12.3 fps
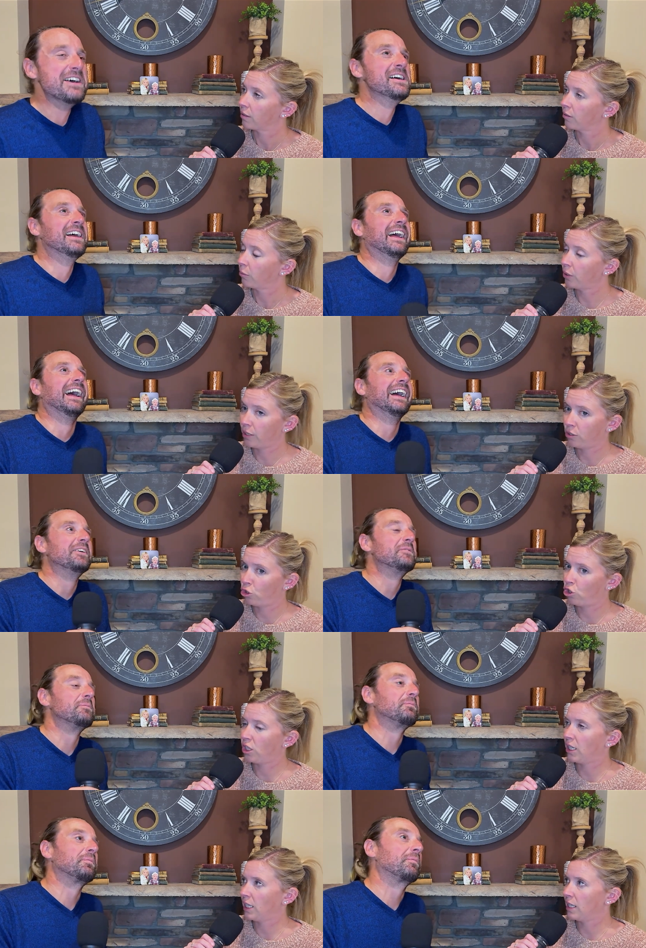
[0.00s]
Speaker 1: We're in
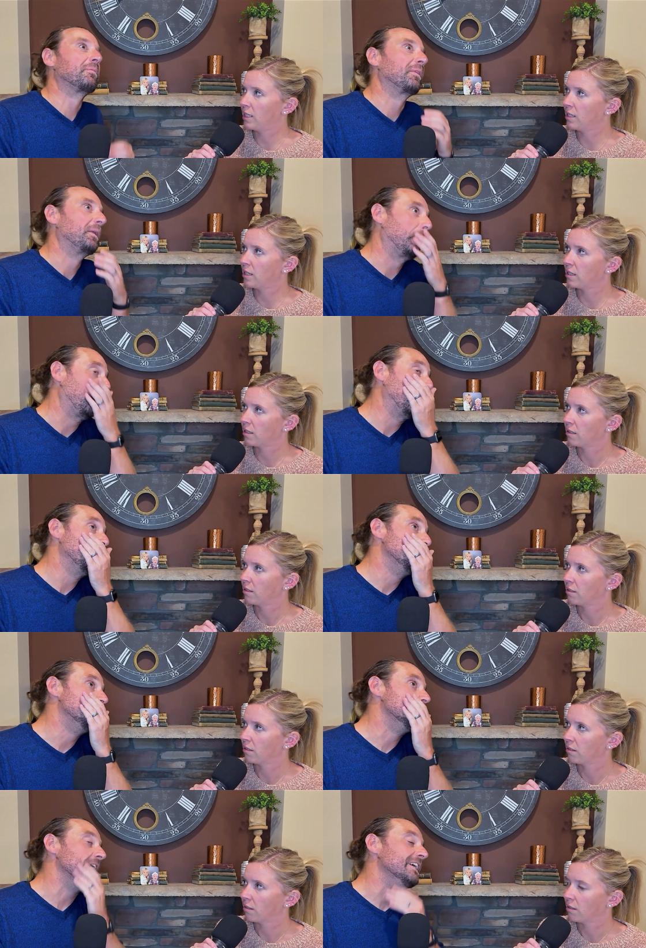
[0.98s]
jeans.
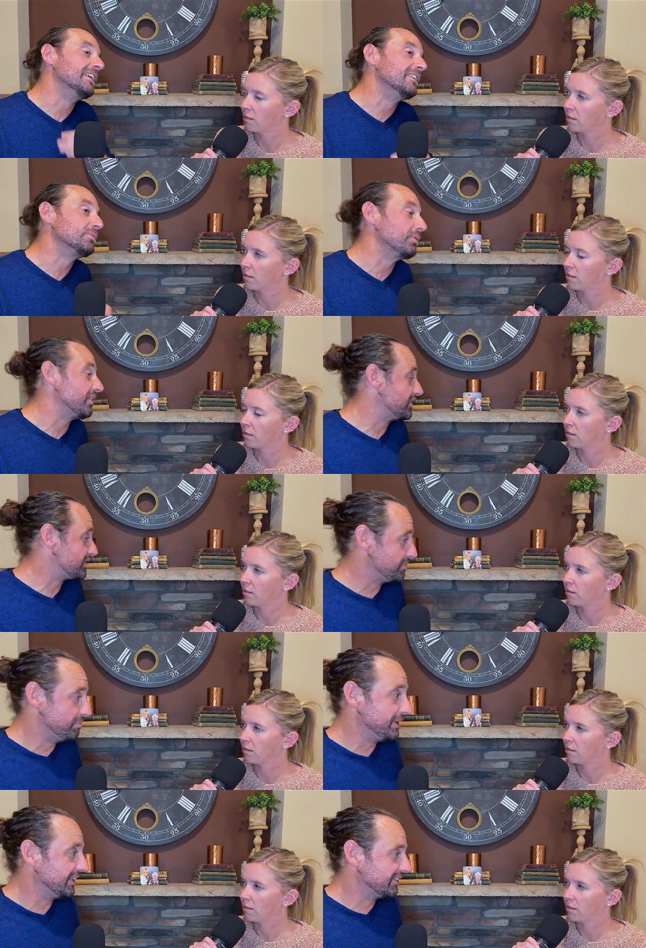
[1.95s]
Speaker 2: Jeans with a
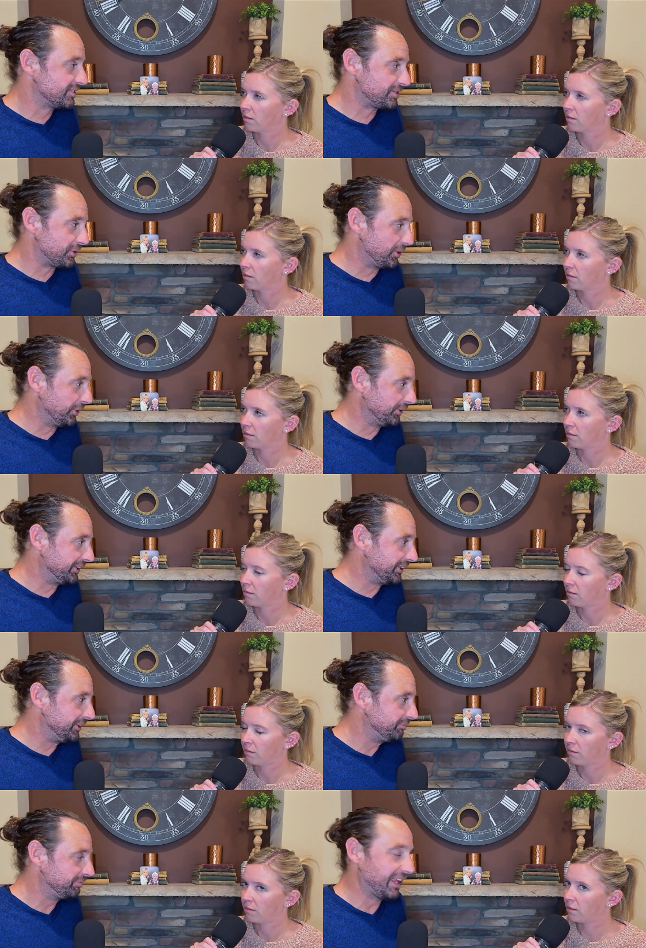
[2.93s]
big
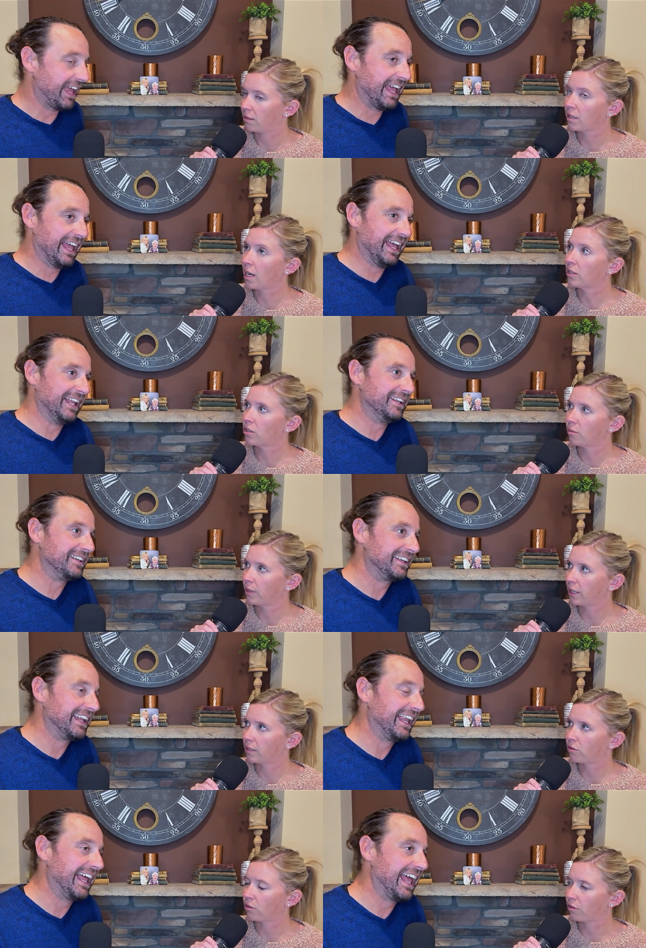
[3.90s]
stroller. Such and, a
Speaker 1: big
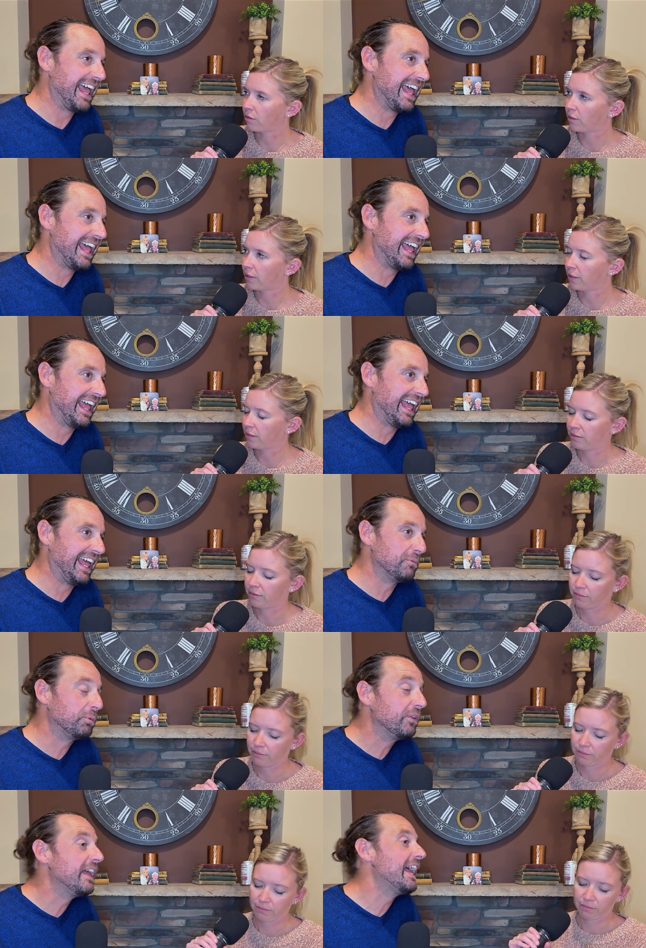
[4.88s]
stroller.
Speaker 2: And
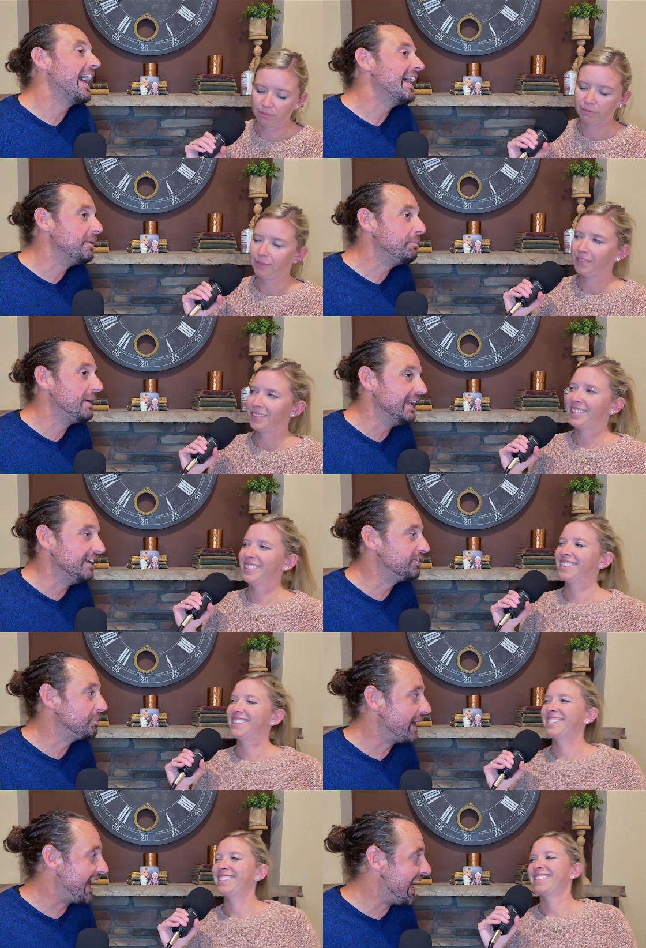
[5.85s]
well, they had a paved
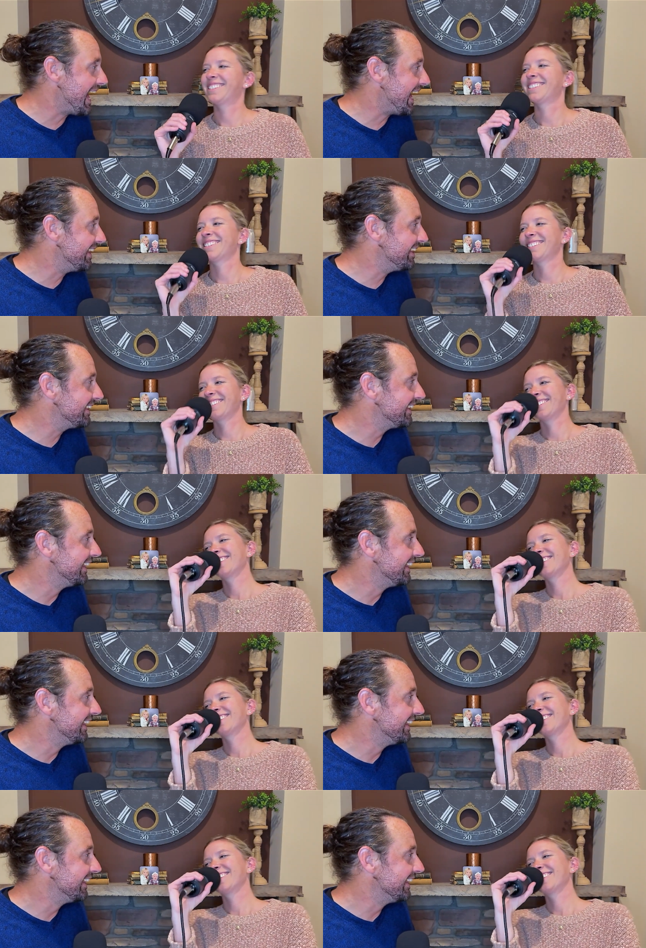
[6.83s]
path,